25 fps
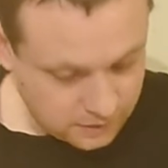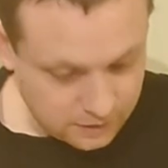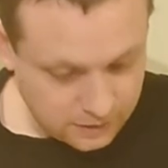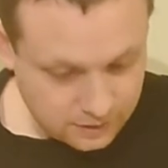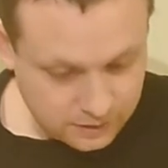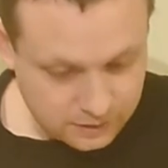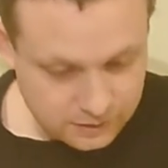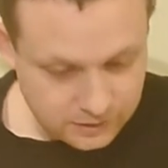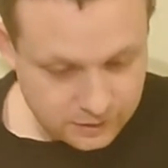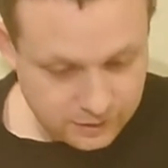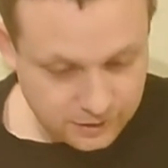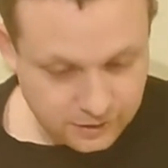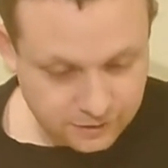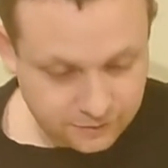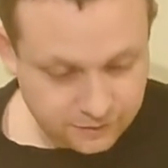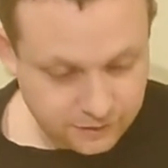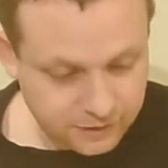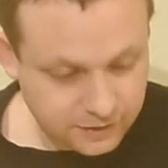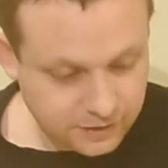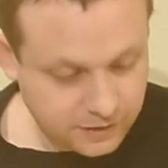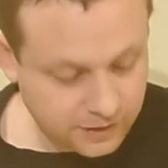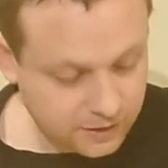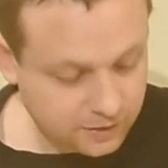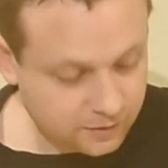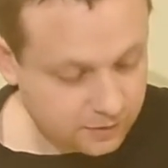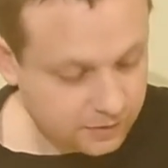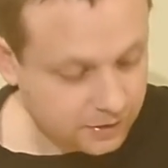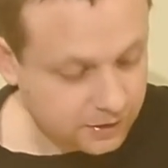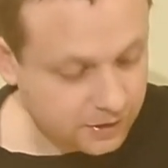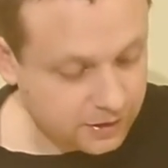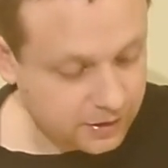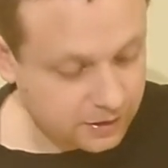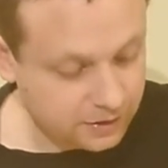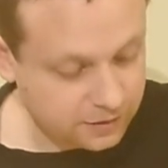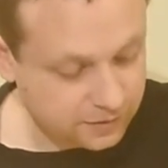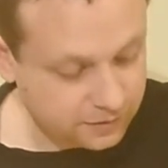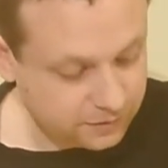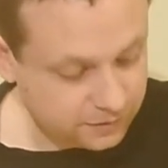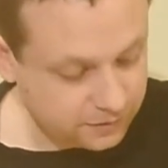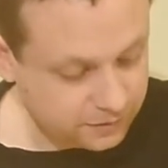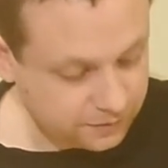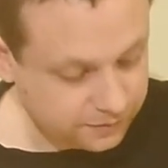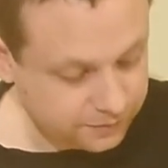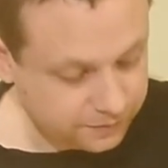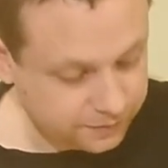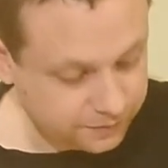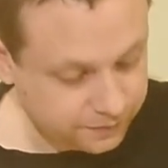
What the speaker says: And leave it there, I guess.